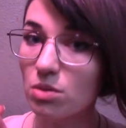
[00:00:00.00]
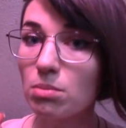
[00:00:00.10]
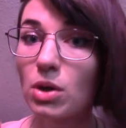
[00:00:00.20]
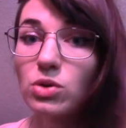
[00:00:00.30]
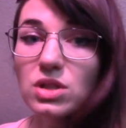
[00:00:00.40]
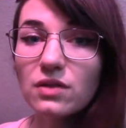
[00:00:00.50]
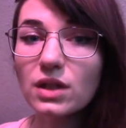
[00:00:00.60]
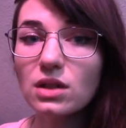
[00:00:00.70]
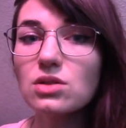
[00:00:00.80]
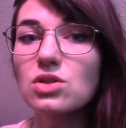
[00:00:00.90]
most of
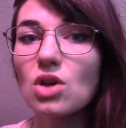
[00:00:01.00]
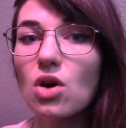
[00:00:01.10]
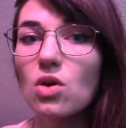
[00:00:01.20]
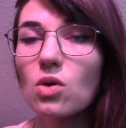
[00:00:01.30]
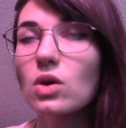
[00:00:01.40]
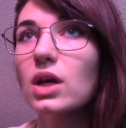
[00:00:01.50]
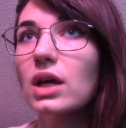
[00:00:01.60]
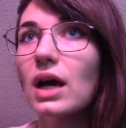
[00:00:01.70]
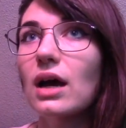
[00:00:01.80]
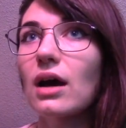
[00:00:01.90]
it, so
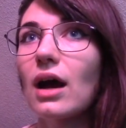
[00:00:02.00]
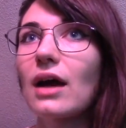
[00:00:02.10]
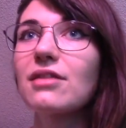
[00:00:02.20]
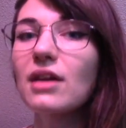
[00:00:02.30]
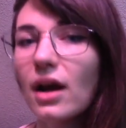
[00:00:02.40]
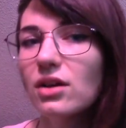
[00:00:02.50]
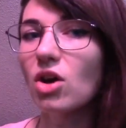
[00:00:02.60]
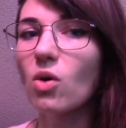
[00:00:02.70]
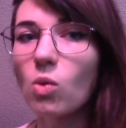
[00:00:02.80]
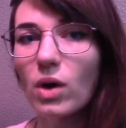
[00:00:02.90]
I think I
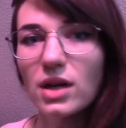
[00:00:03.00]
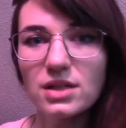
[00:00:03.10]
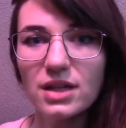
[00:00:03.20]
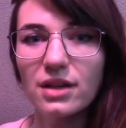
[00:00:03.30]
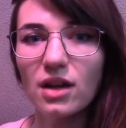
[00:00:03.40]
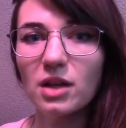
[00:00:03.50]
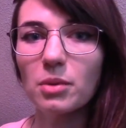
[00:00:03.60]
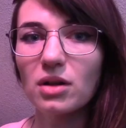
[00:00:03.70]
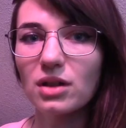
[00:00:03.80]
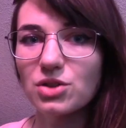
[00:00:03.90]
know where I stand on it,
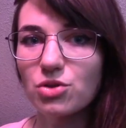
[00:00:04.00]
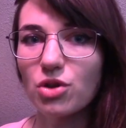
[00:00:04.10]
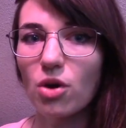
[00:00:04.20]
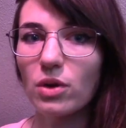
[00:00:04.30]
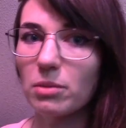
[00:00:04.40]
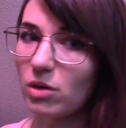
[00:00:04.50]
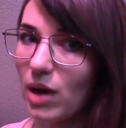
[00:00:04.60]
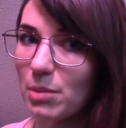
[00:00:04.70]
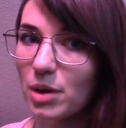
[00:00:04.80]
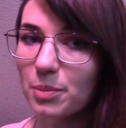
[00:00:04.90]
but I'll let you know in my
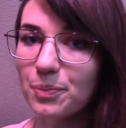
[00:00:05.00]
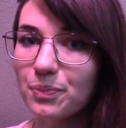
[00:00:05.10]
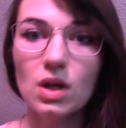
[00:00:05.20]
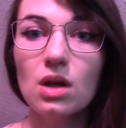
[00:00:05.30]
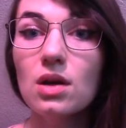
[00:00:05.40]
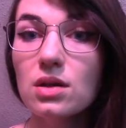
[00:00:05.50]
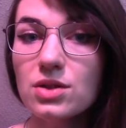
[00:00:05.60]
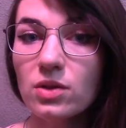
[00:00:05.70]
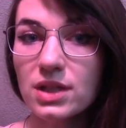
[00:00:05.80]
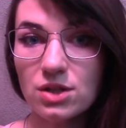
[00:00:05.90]
wrap-up.
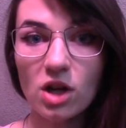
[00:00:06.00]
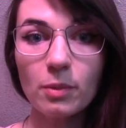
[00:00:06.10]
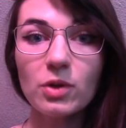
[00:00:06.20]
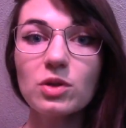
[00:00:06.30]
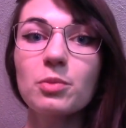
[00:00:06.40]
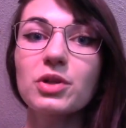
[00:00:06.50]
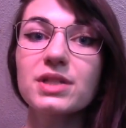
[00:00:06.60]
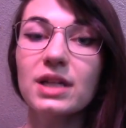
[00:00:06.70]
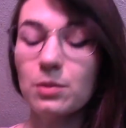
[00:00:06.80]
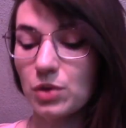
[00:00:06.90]
So let's talk about the books
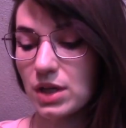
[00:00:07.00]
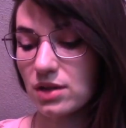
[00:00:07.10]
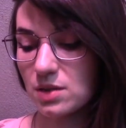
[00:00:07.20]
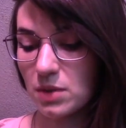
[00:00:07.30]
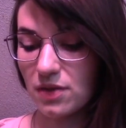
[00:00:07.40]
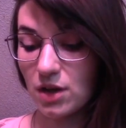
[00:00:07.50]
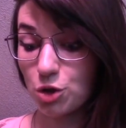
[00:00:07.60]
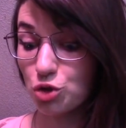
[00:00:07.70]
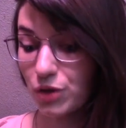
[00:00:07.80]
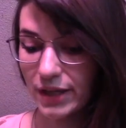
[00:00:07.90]
that I'm reading this month that are
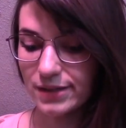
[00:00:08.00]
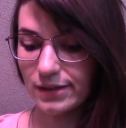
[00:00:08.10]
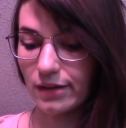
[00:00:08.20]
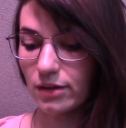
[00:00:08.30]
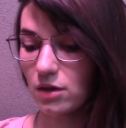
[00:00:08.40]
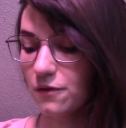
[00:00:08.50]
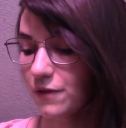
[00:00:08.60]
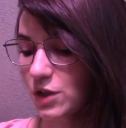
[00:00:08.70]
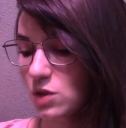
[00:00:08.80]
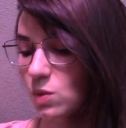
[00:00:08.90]
translated. The
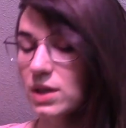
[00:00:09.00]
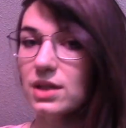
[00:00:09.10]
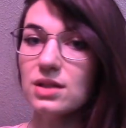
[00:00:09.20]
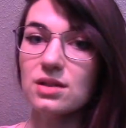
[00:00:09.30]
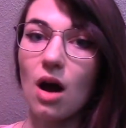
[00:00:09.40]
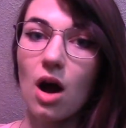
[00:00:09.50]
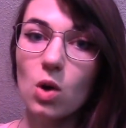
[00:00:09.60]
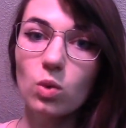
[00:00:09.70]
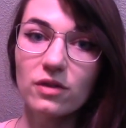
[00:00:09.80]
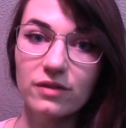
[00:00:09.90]
first one is
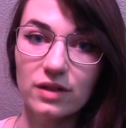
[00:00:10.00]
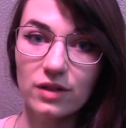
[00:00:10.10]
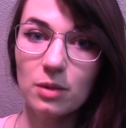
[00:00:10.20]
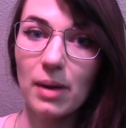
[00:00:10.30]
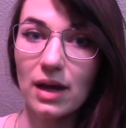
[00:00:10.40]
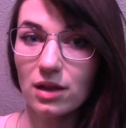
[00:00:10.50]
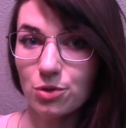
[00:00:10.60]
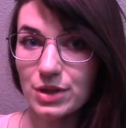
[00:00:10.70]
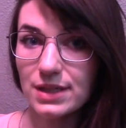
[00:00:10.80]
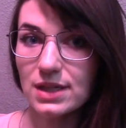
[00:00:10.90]
Agua, Viva by
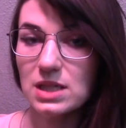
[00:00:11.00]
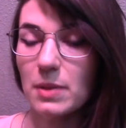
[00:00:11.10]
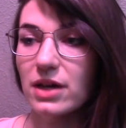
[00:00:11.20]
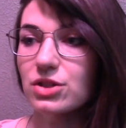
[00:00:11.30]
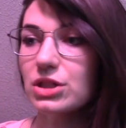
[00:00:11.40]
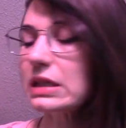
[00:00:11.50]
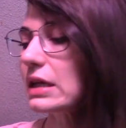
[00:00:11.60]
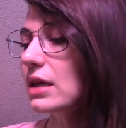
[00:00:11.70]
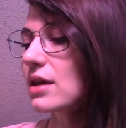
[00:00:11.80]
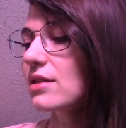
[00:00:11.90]
Clarice Lispector.
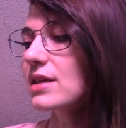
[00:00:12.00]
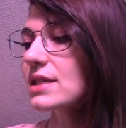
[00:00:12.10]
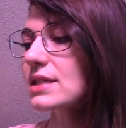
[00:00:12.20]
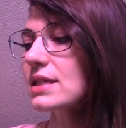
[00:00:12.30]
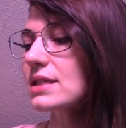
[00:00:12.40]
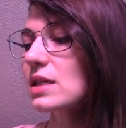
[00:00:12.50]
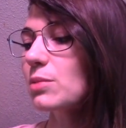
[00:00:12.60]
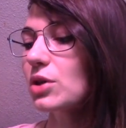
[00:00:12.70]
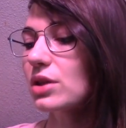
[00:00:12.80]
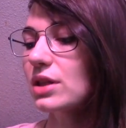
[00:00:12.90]
This is a
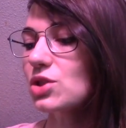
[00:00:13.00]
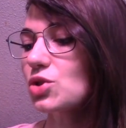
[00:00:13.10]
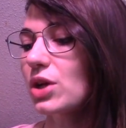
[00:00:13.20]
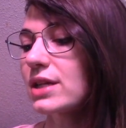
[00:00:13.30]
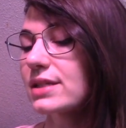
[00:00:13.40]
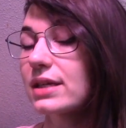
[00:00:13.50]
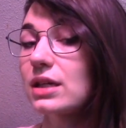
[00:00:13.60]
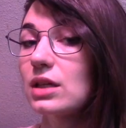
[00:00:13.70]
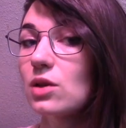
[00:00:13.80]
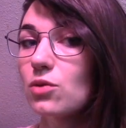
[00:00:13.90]
book that's
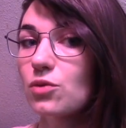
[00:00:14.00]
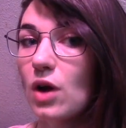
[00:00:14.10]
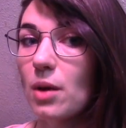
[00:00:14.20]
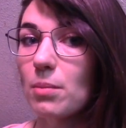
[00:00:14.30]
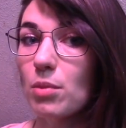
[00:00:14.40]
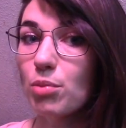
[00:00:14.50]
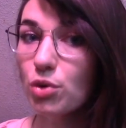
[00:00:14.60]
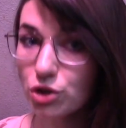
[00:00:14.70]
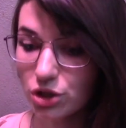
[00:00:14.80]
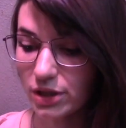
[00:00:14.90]
translated from
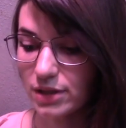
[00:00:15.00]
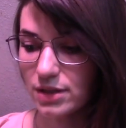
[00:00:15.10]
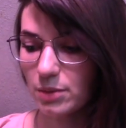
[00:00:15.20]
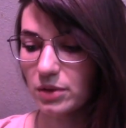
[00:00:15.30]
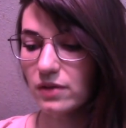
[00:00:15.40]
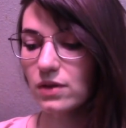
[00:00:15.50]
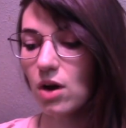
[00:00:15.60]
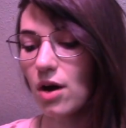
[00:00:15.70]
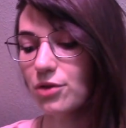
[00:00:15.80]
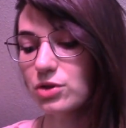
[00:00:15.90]
Portuguese. I believe the
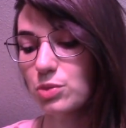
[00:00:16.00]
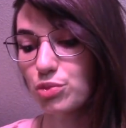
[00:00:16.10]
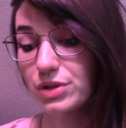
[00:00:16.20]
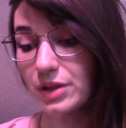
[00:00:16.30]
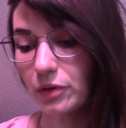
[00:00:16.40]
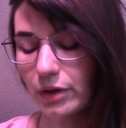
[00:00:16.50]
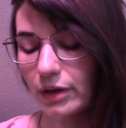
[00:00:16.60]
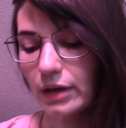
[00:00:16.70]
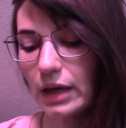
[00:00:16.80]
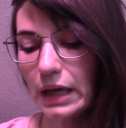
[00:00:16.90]
author is
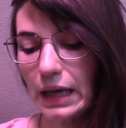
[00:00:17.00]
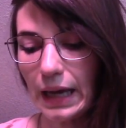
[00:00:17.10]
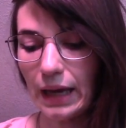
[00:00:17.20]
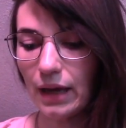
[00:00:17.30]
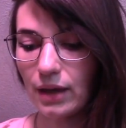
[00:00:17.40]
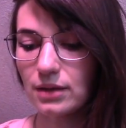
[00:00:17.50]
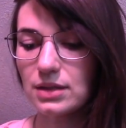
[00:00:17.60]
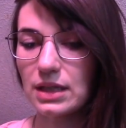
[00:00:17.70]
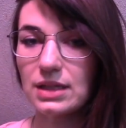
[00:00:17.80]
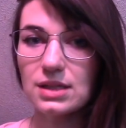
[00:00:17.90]
Brazilian. And
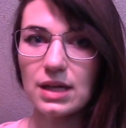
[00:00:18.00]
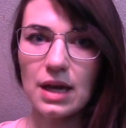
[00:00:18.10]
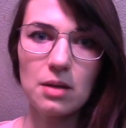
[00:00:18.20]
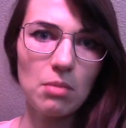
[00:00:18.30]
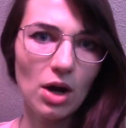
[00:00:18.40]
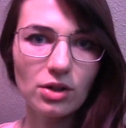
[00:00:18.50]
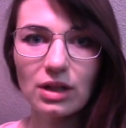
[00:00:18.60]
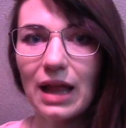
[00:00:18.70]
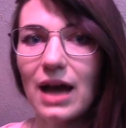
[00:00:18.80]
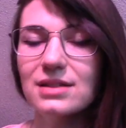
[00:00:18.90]
it's a modern
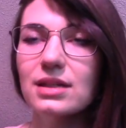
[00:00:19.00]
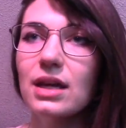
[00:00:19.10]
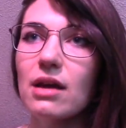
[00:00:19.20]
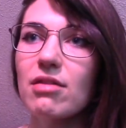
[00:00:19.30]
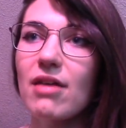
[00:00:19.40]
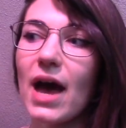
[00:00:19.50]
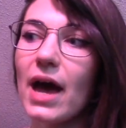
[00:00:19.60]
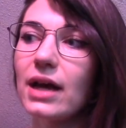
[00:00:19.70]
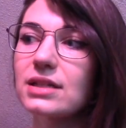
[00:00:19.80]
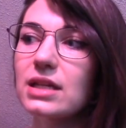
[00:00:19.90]
classic
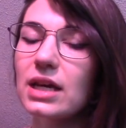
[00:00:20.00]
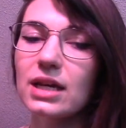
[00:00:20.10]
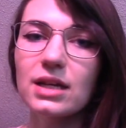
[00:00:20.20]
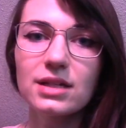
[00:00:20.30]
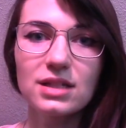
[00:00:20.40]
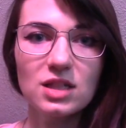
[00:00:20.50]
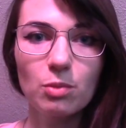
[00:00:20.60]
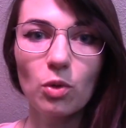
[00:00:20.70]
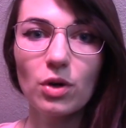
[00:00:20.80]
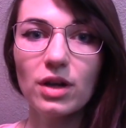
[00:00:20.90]
that is
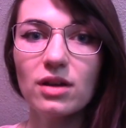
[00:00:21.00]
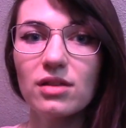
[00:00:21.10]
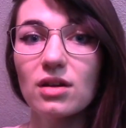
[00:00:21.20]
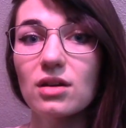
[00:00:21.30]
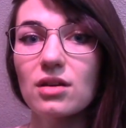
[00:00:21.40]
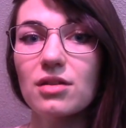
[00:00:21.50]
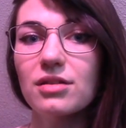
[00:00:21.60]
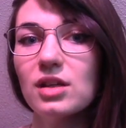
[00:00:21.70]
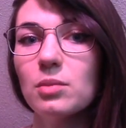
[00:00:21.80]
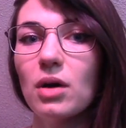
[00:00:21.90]
exploring the
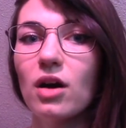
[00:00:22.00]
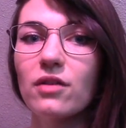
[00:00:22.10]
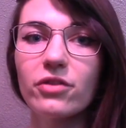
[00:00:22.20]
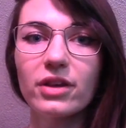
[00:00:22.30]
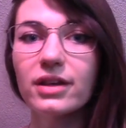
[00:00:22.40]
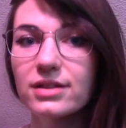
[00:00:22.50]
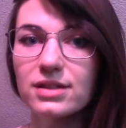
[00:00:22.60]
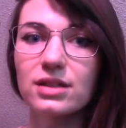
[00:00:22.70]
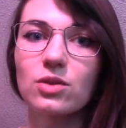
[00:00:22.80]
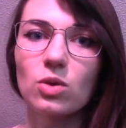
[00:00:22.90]
theme of the
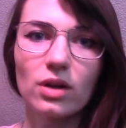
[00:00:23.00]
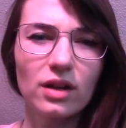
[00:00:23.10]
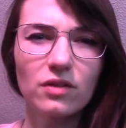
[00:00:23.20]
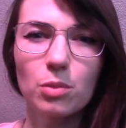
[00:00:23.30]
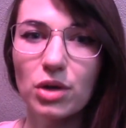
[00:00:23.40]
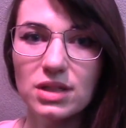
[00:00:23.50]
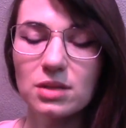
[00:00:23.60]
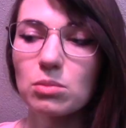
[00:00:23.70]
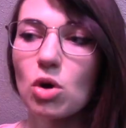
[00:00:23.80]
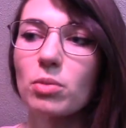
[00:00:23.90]
instant, or kind of the
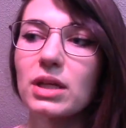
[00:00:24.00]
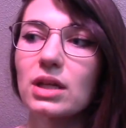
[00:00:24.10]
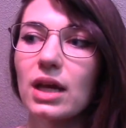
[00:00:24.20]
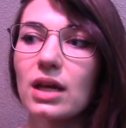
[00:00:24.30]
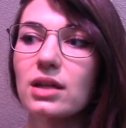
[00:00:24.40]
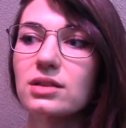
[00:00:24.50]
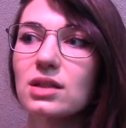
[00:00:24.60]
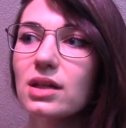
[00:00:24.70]
present moment. And